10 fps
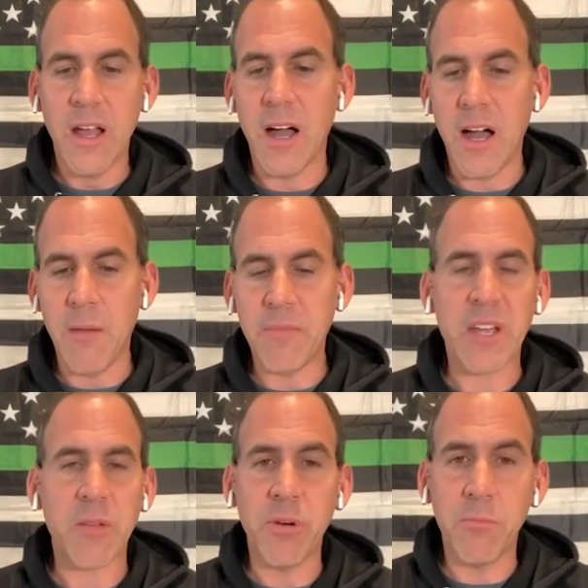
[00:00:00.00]
They
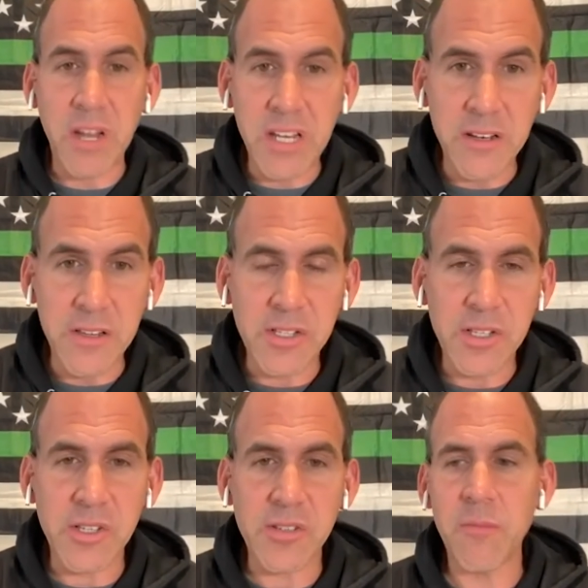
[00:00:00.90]
can put money into the
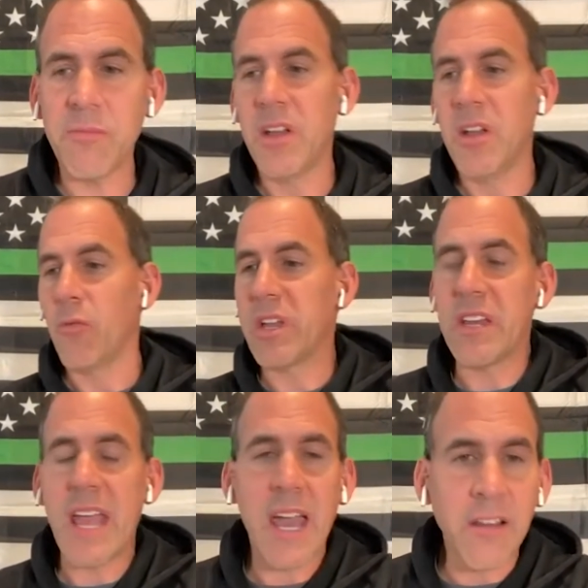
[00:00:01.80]
system. We can
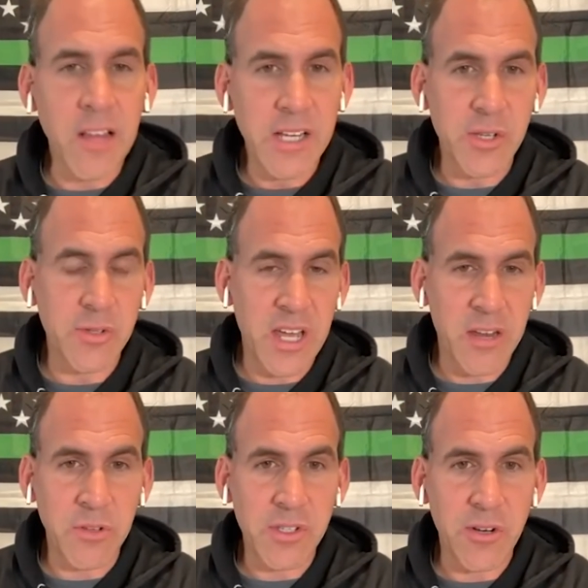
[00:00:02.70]
analyze those
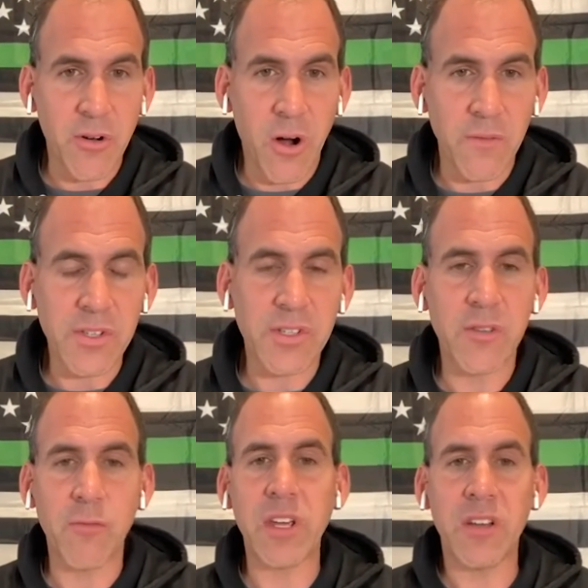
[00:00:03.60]
animals that are harvested.
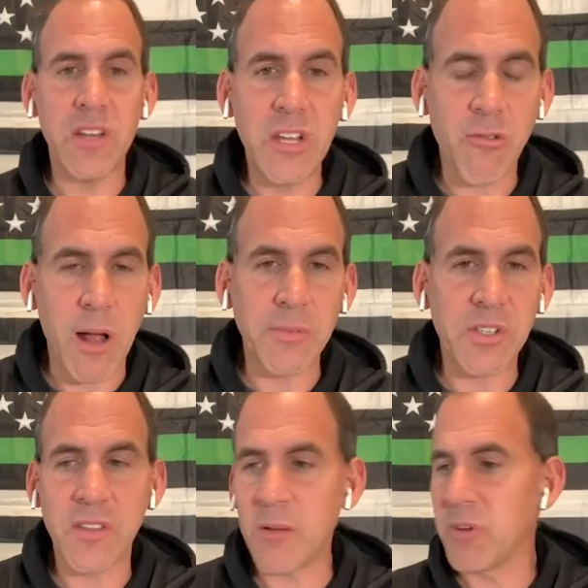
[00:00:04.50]
We can necropsy
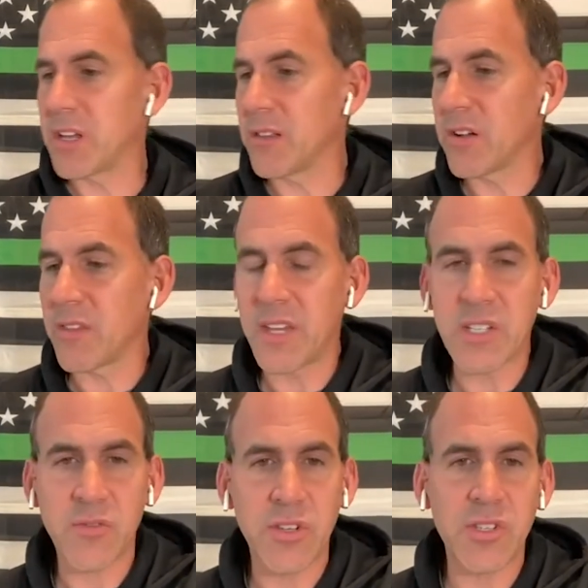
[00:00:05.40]
them. We can look at things
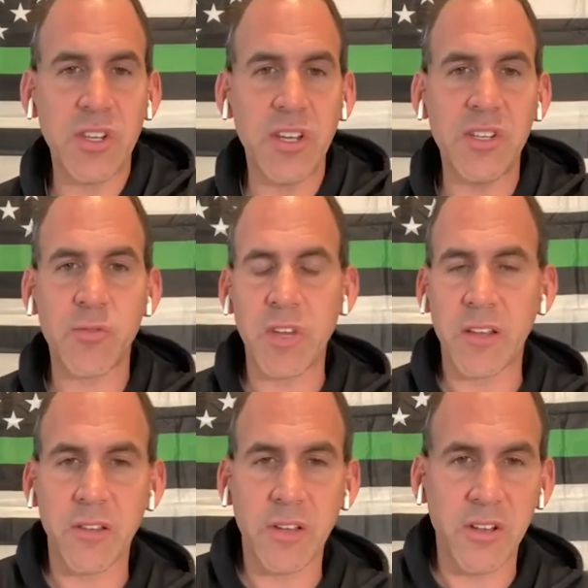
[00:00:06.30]
for disease. We can
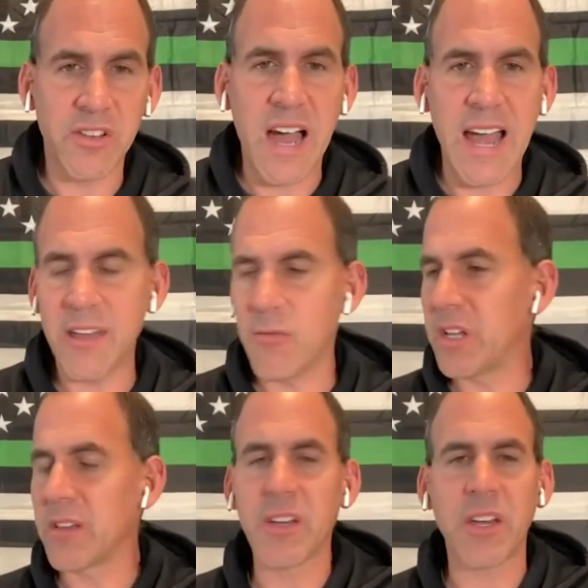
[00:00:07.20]
look at diet. We
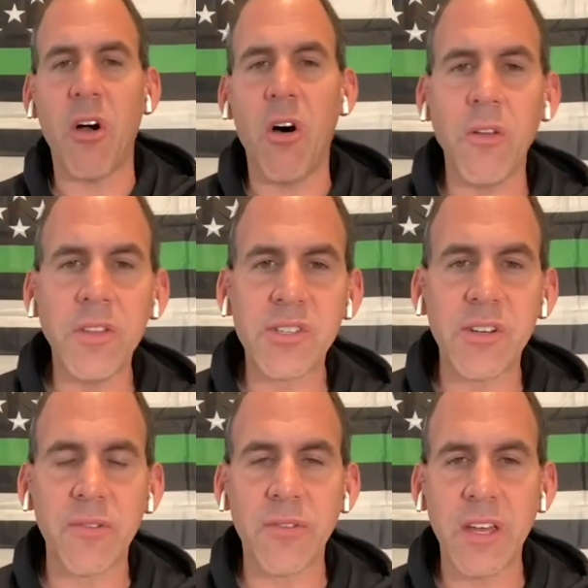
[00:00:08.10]
can look at all these
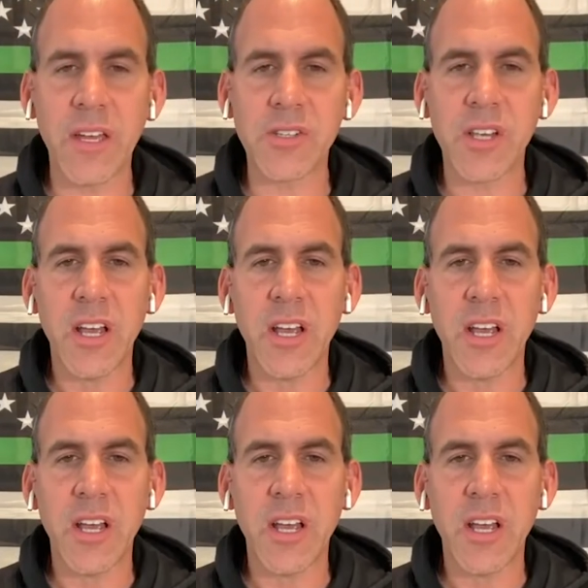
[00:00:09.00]
different things